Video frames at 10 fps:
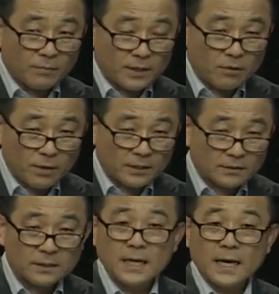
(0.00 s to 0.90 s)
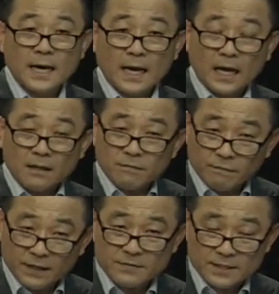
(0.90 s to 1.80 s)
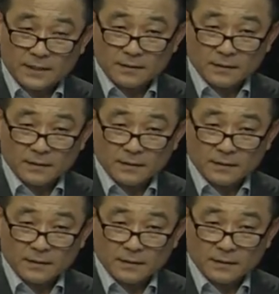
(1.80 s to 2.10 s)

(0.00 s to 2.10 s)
of interaction and fix it.